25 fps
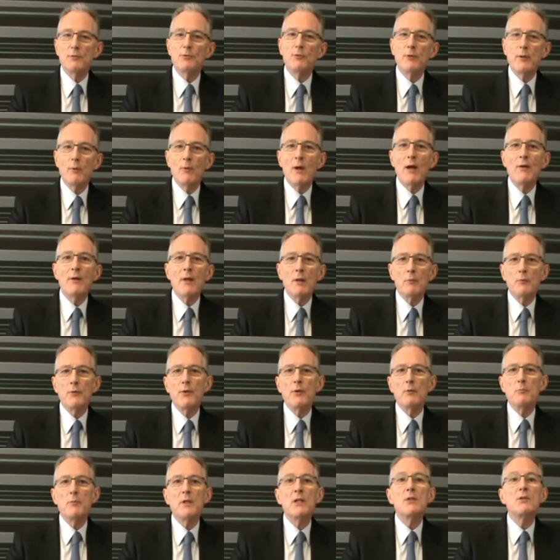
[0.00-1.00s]
If we wound up
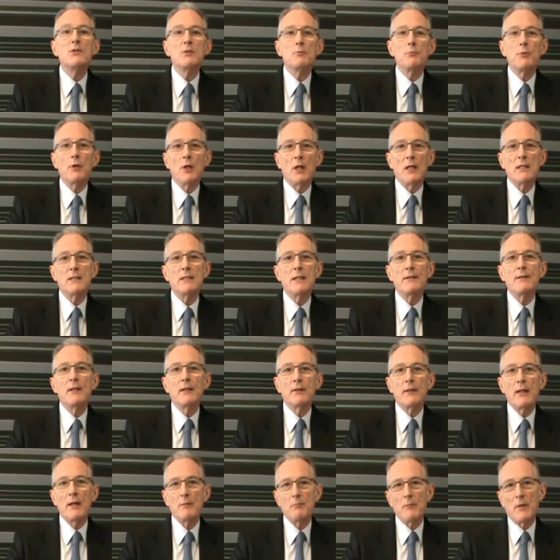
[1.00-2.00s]
with a big surprise, I
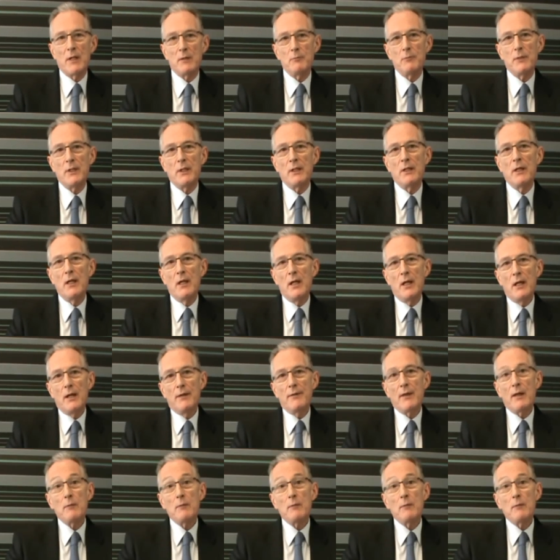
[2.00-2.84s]
think that might be,